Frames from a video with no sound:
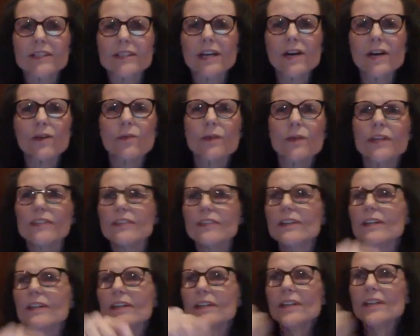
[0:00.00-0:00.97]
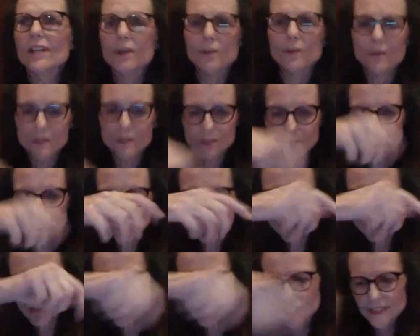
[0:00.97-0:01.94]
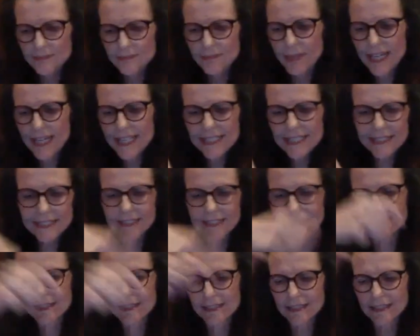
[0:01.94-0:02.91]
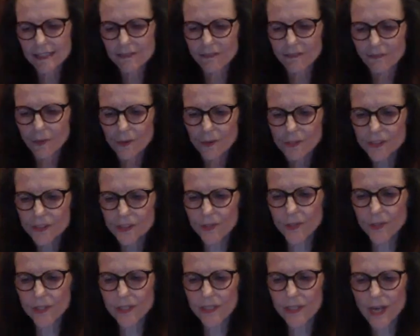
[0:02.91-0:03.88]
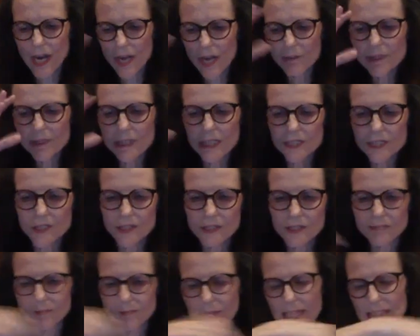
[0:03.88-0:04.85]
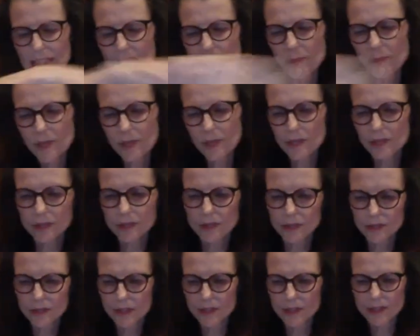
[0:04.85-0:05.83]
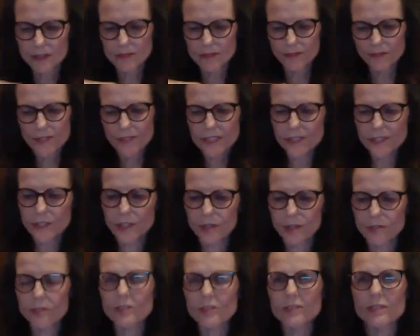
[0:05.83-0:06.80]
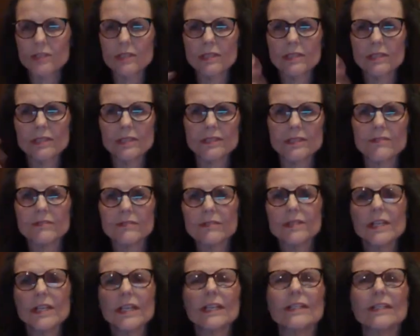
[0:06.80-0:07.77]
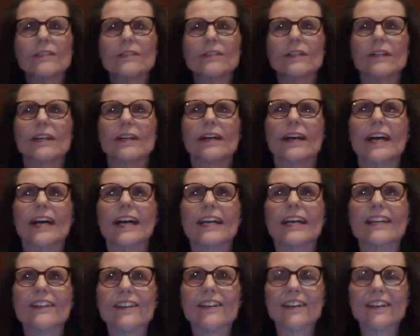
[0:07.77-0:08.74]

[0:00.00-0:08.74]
you know, with uh, with circles and bases and foursquare and hopscotch and basketball uh, free zones uh, and right. and